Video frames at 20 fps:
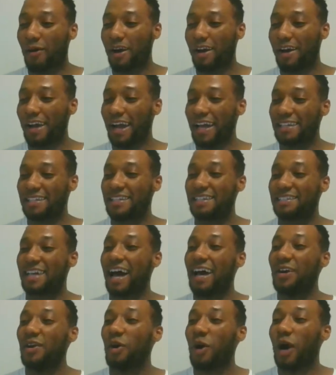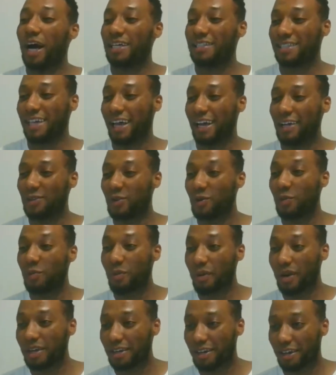in that is because I know how to handle
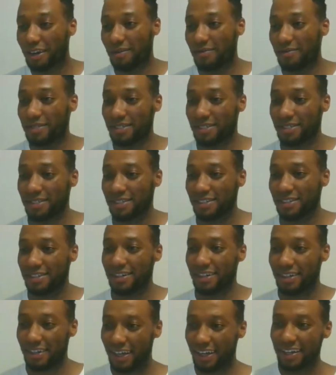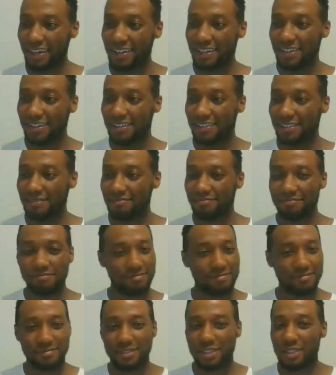breakups. Yeah.
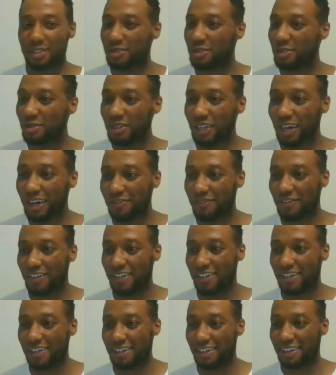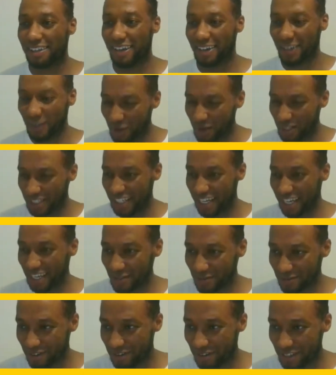Just do nothing. I know it
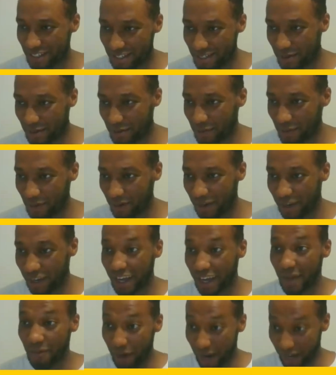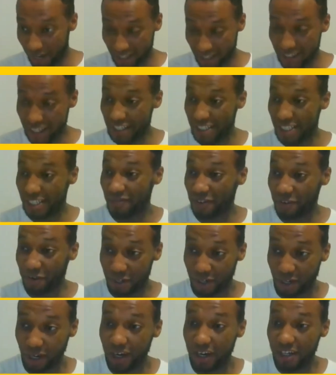sounds very simple, but it's actually
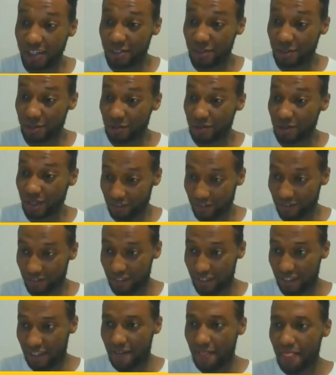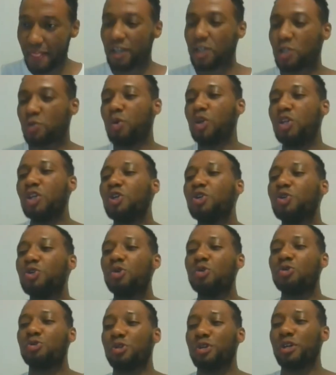very hard to do nothing. Because what do you
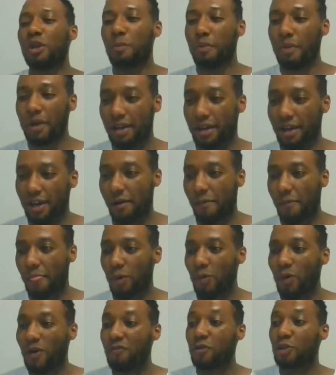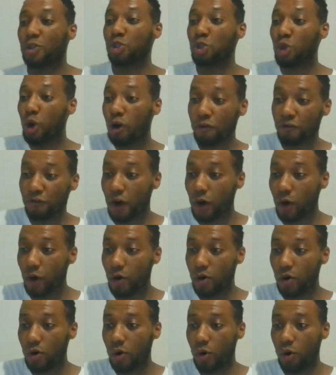do during a breakup? Whether it's your
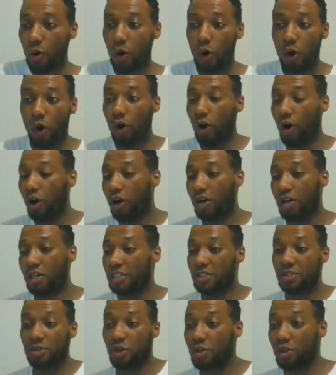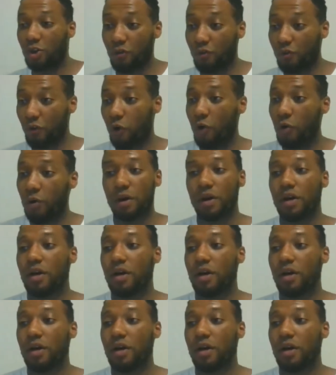fault or it's not your fault,